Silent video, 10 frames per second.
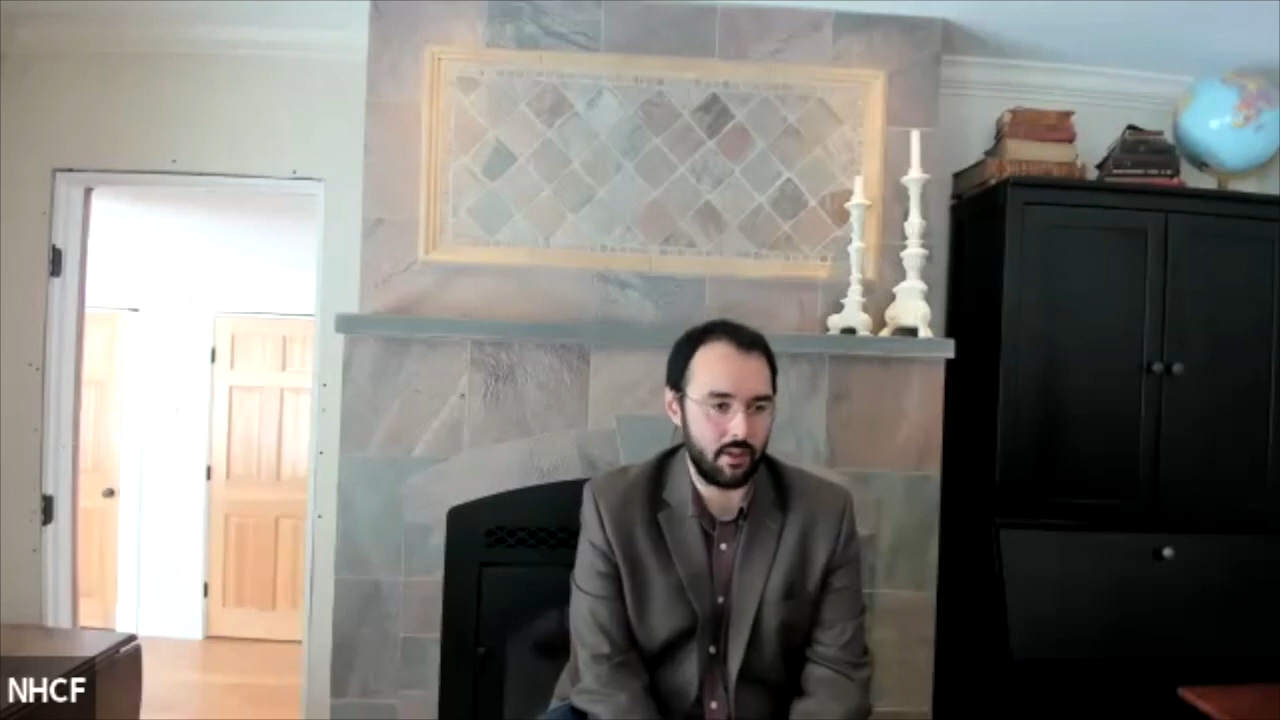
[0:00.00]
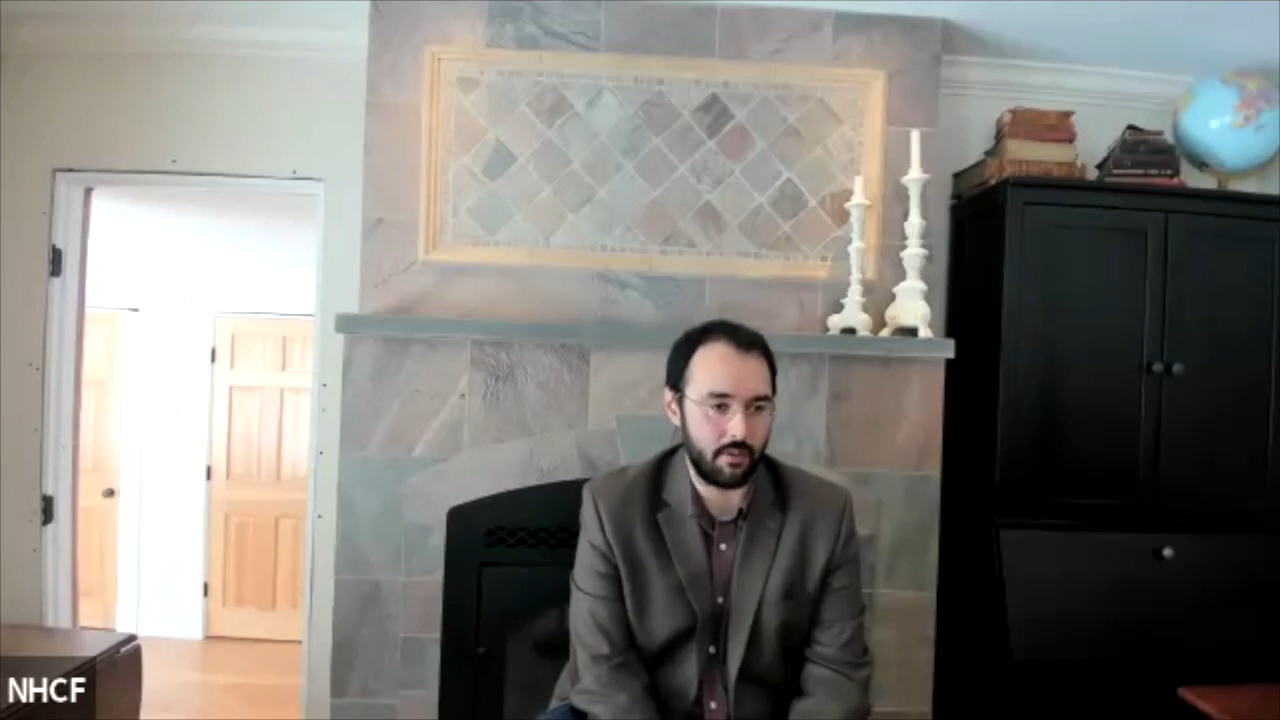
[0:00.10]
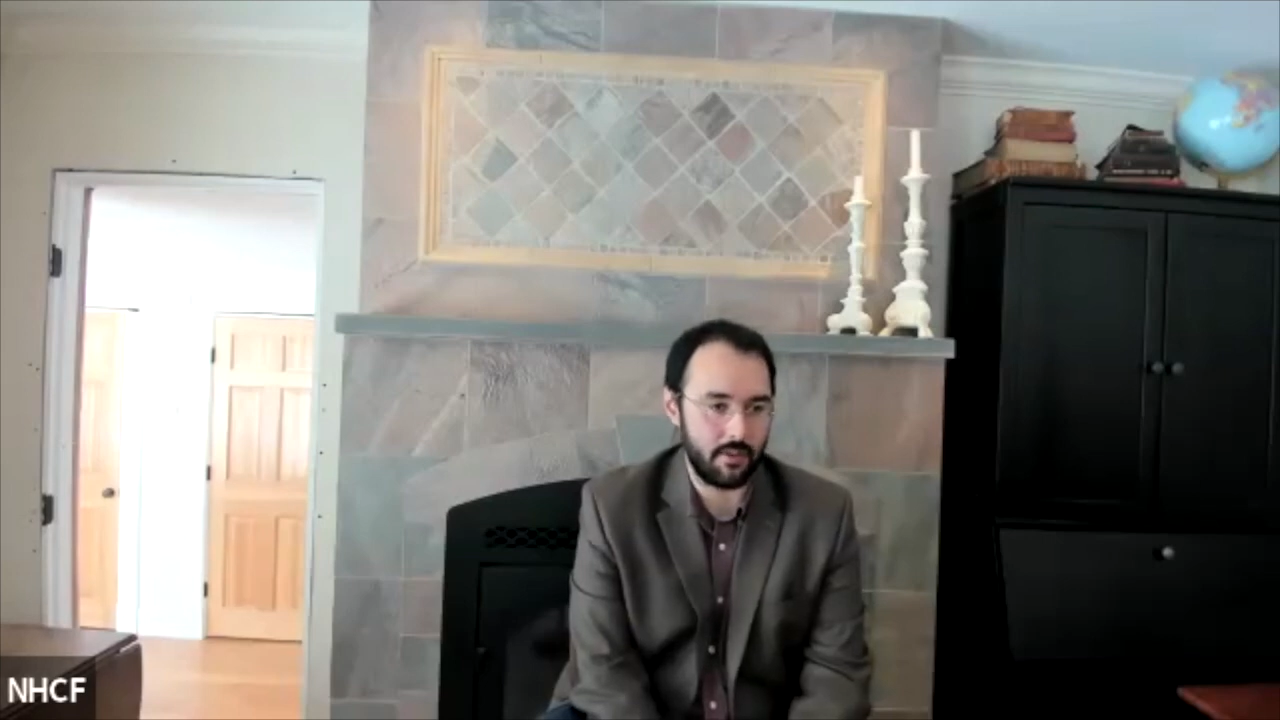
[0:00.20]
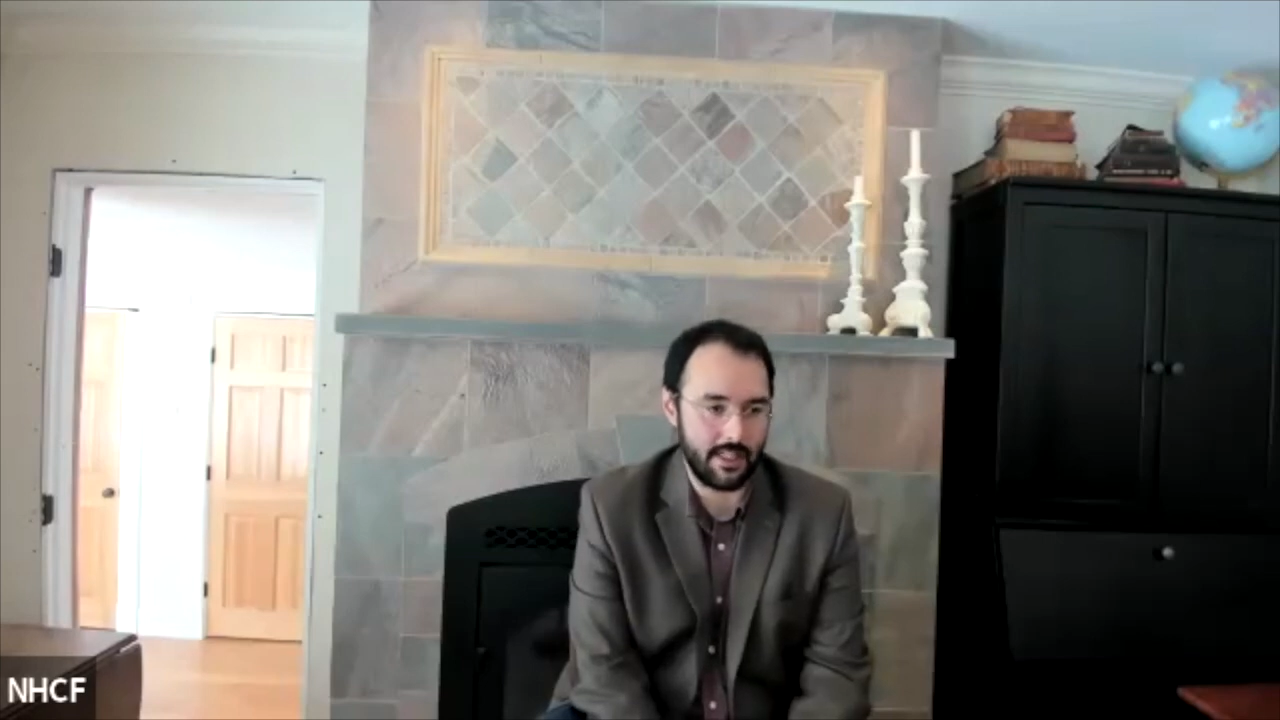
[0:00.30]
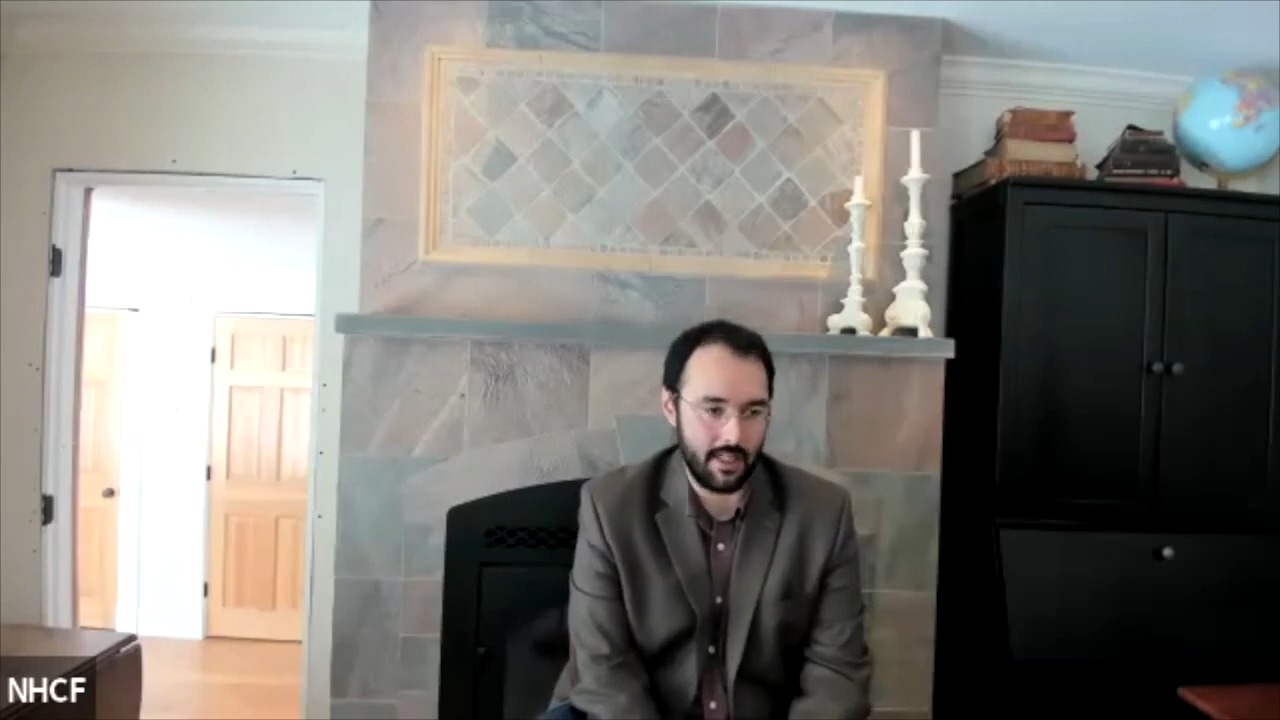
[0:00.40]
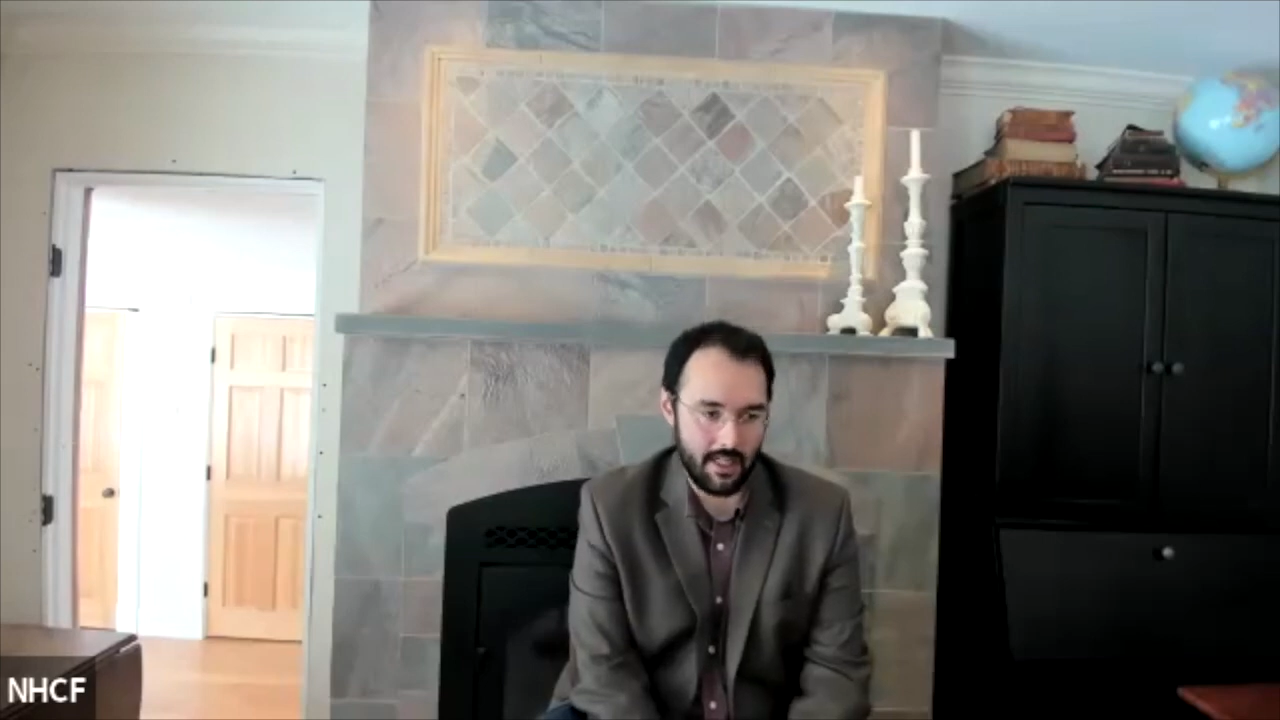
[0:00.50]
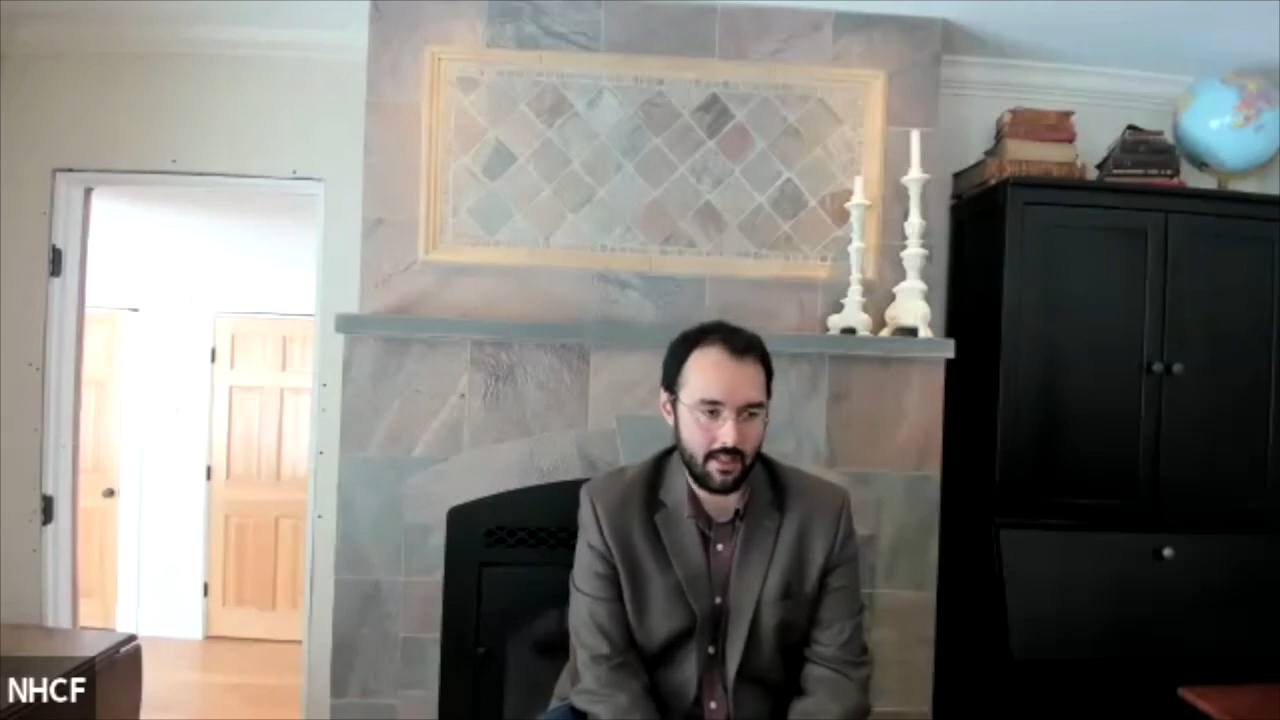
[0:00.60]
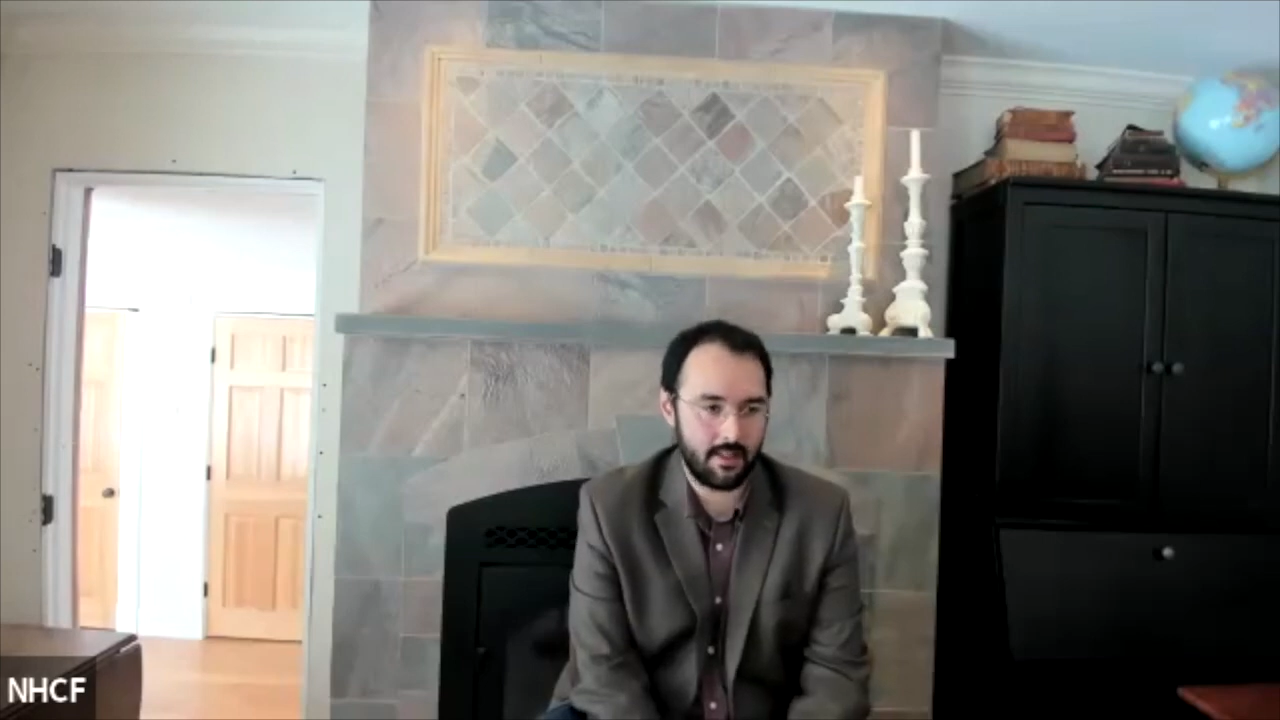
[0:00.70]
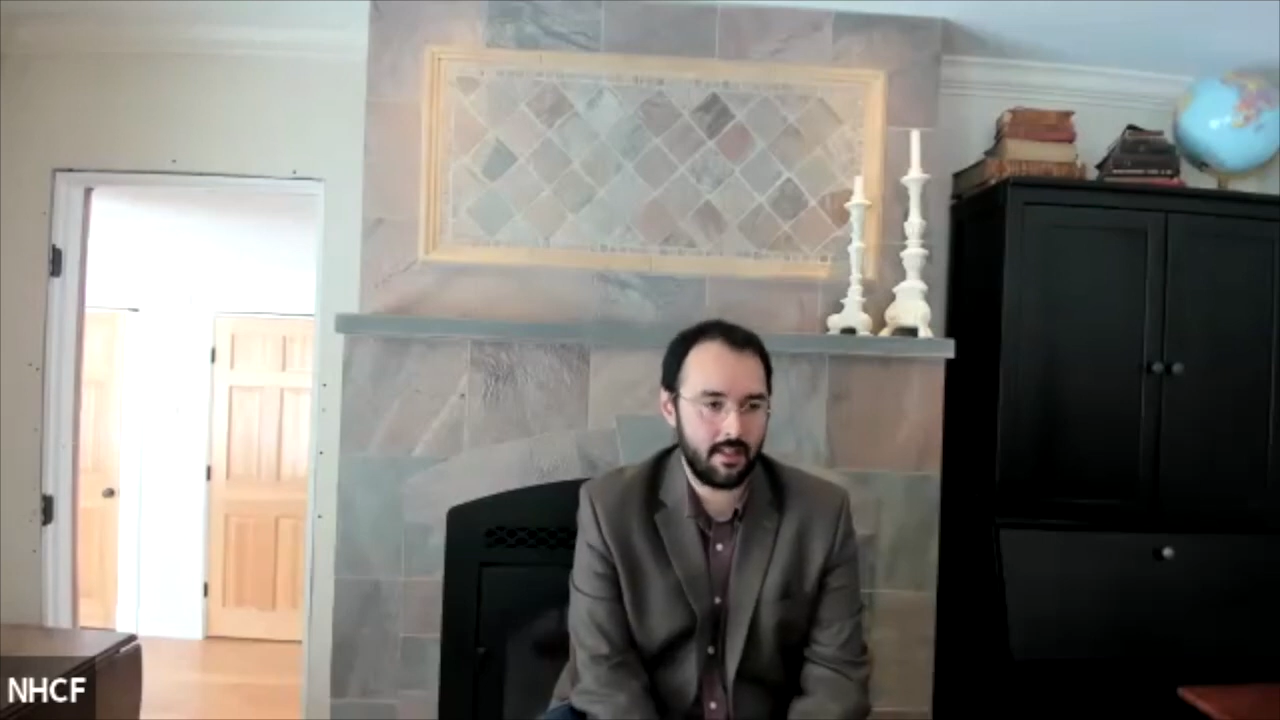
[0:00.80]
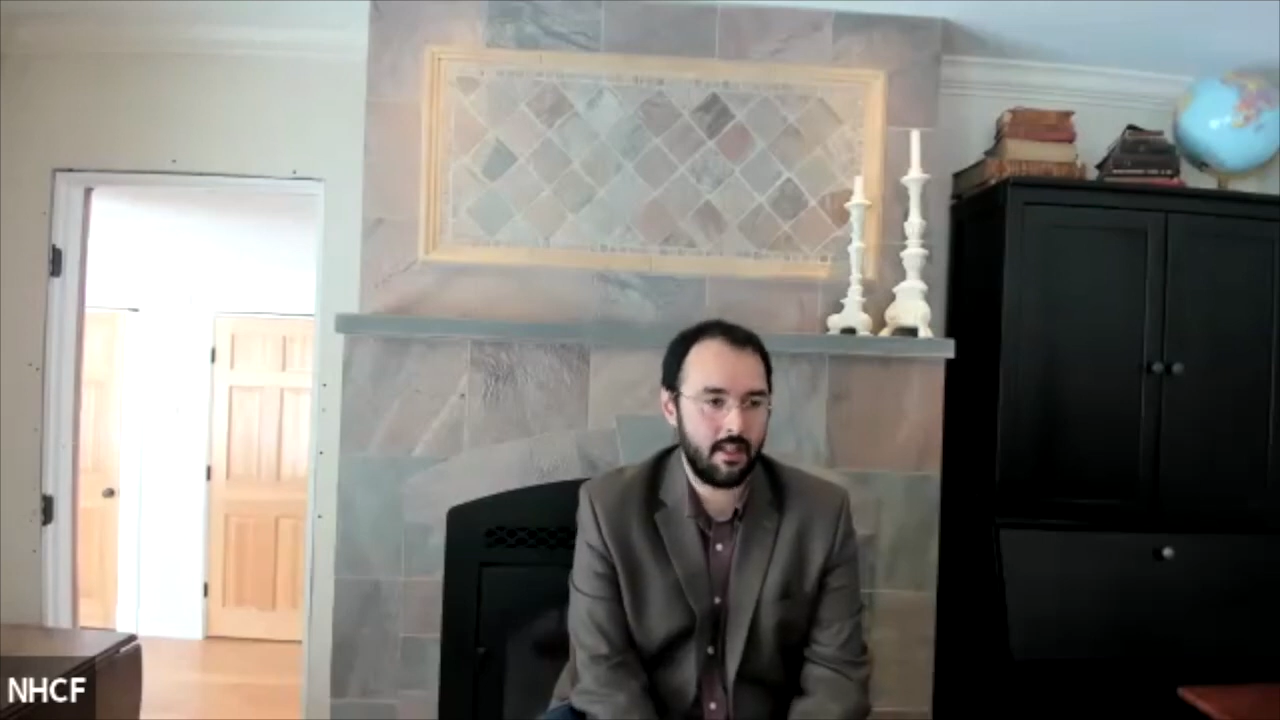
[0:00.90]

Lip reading: who is in need.